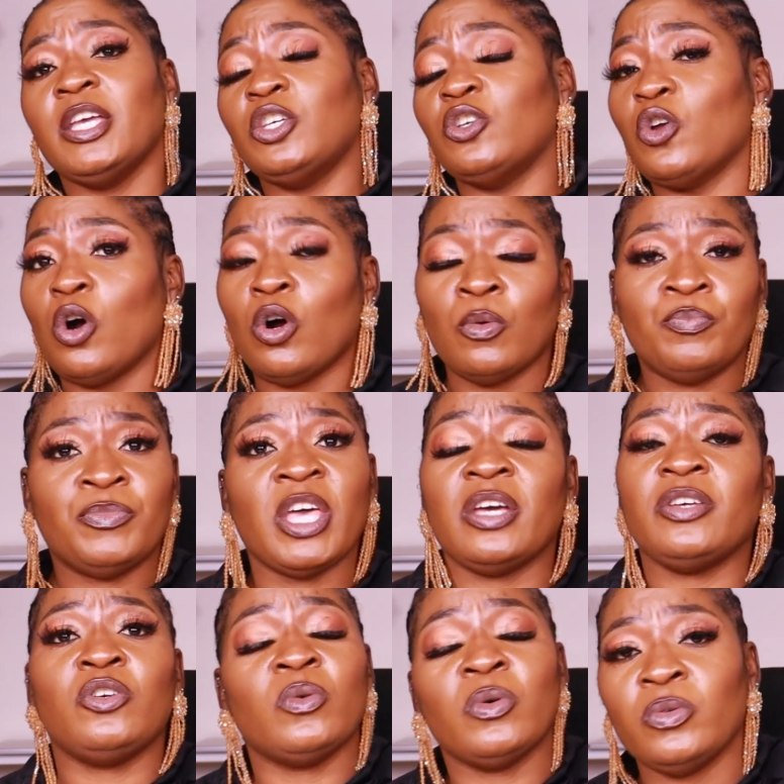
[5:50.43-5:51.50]
you know,
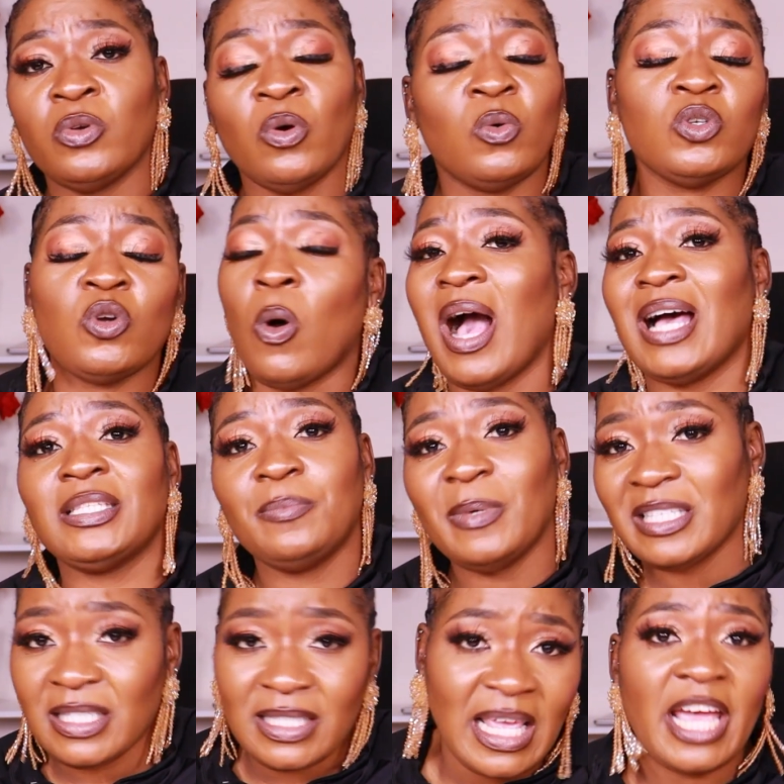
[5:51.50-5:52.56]
the your
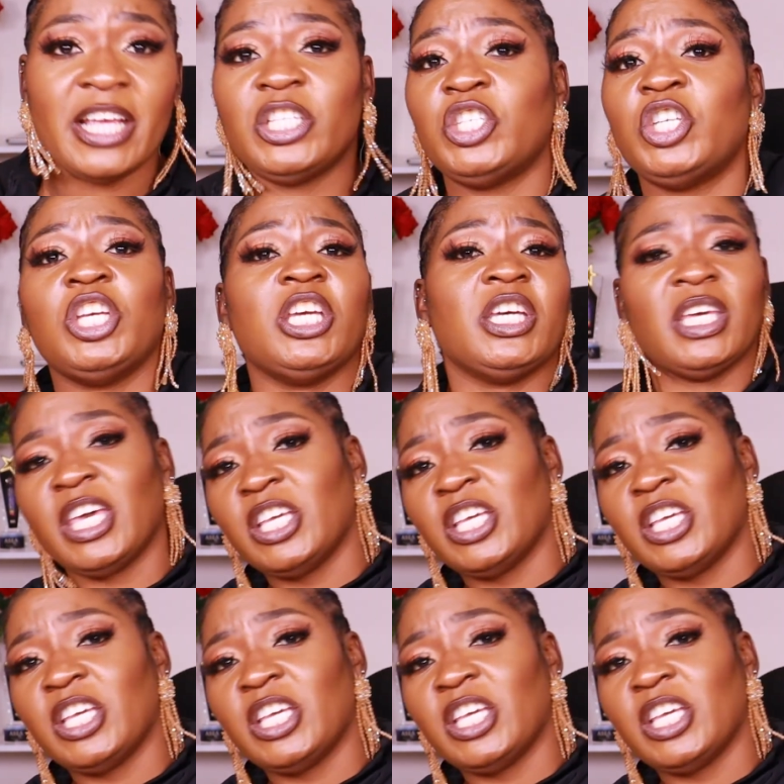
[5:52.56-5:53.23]
husband's side chick.